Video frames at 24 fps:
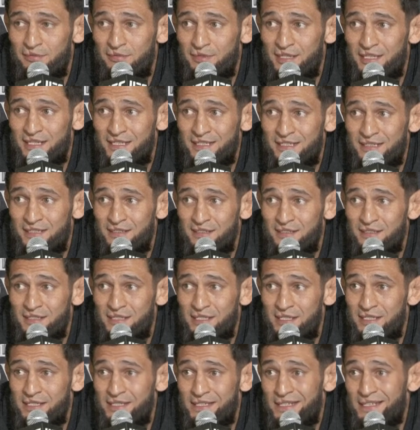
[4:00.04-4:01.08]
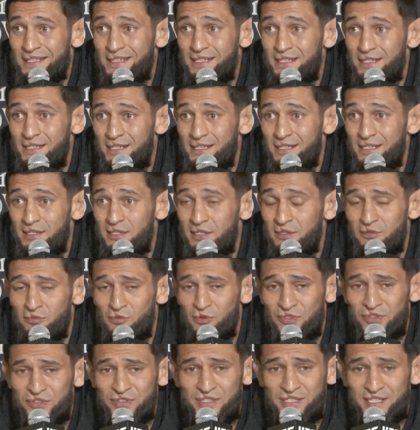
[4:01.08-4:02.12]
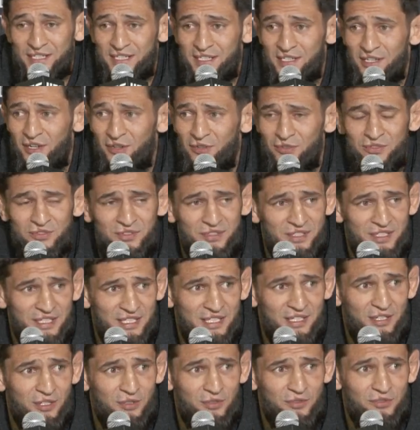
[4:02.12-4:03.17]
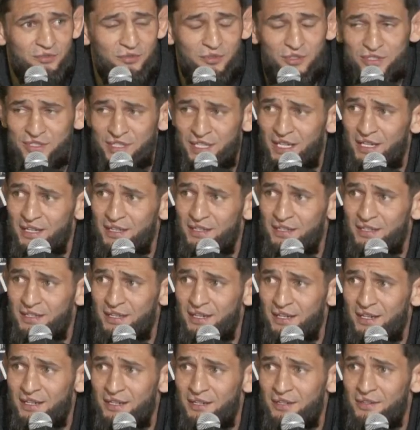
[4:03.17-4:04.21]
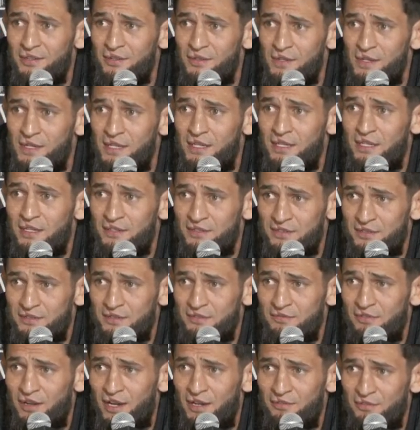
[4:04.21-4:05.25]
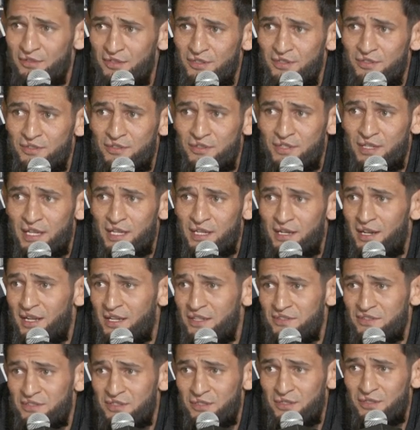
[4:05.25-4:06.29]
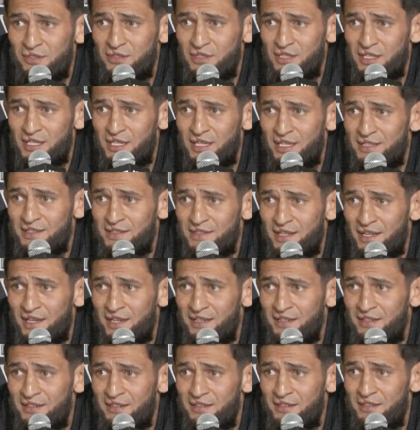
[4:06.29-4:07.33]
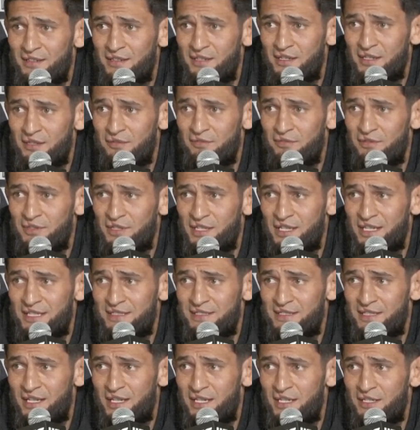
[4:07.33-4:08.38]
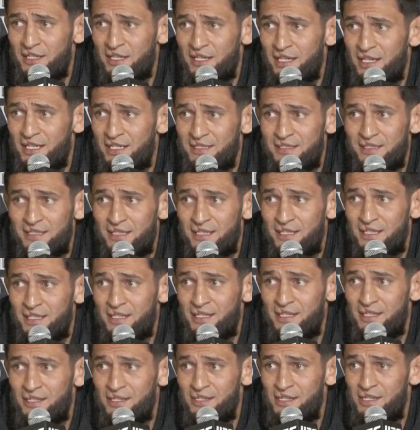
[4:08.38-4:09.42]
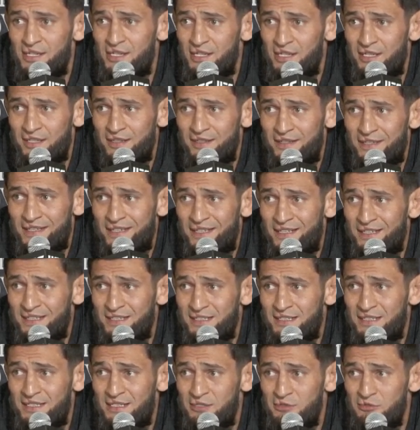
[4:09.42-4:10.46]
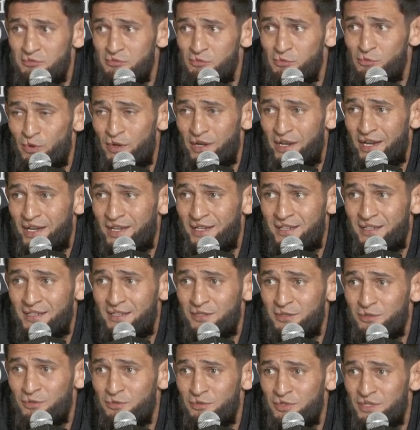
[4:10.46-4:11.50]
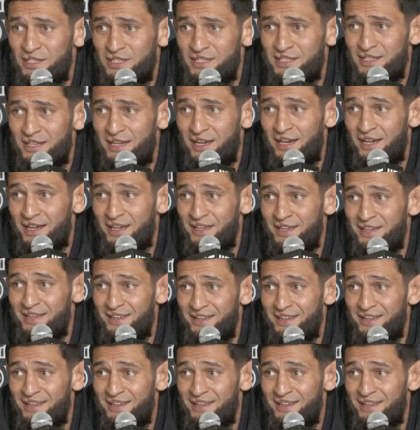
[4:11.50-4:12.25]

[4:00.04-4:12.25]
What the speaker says: he did, it was three rounds was that, yeah? Five rounds, and last round, he gets tired. If he gets tired against Diaz, what I gonna do with this guy?